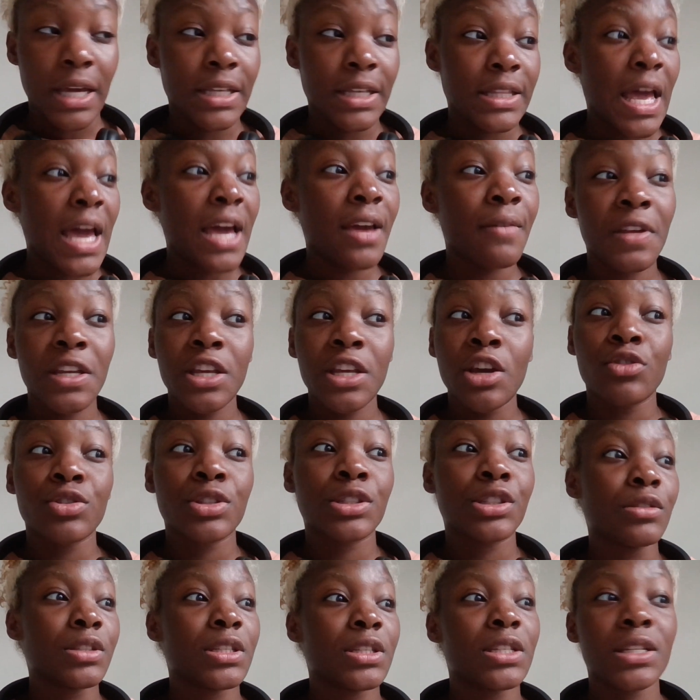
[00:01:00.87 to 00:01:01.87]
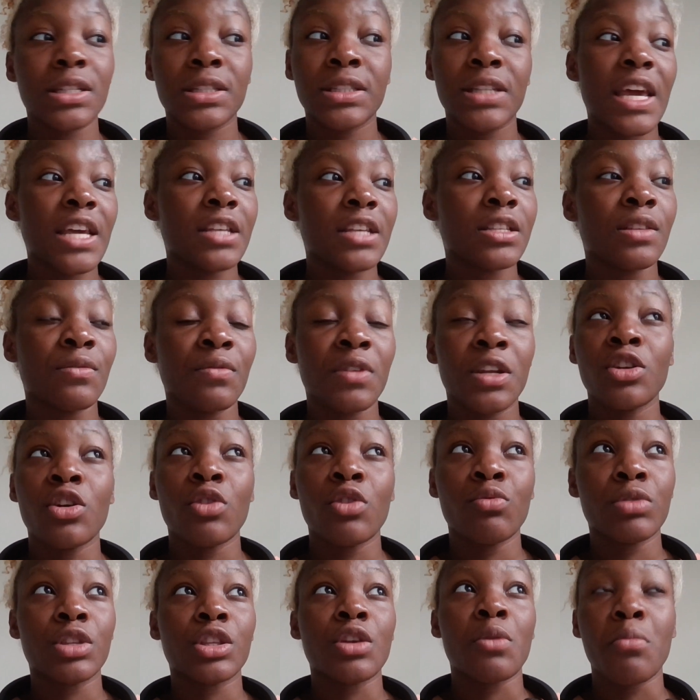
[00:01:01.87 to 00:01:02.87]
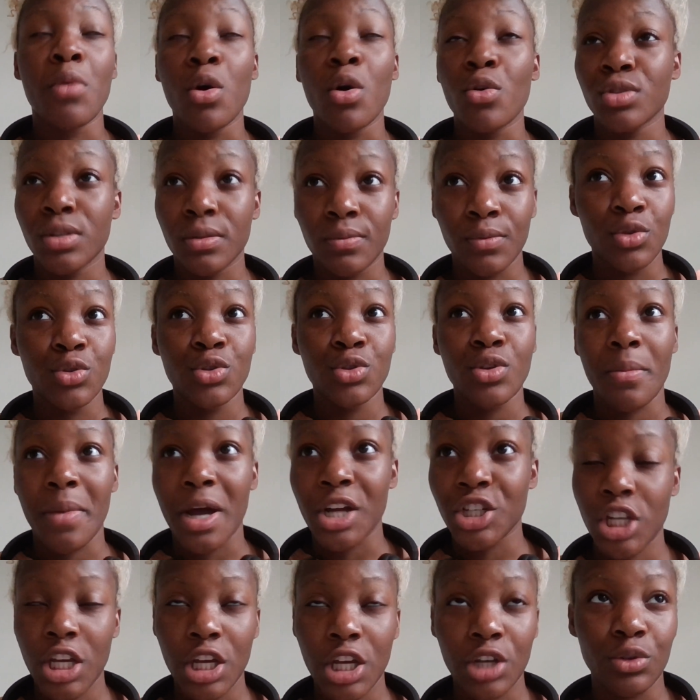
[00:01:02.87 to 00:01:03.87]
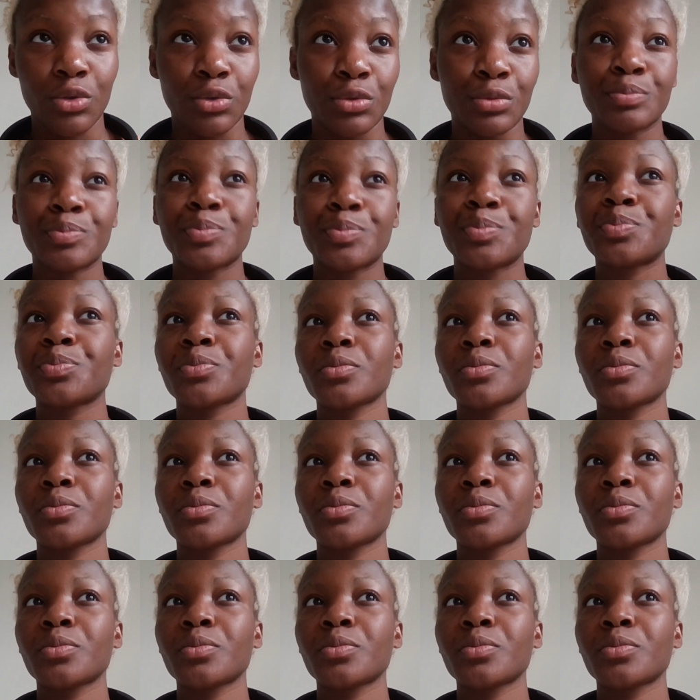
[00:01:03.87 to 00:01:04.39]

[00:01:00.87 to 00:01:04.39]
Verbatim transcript: Like that video, still to this day, is the video with the most views on my channel.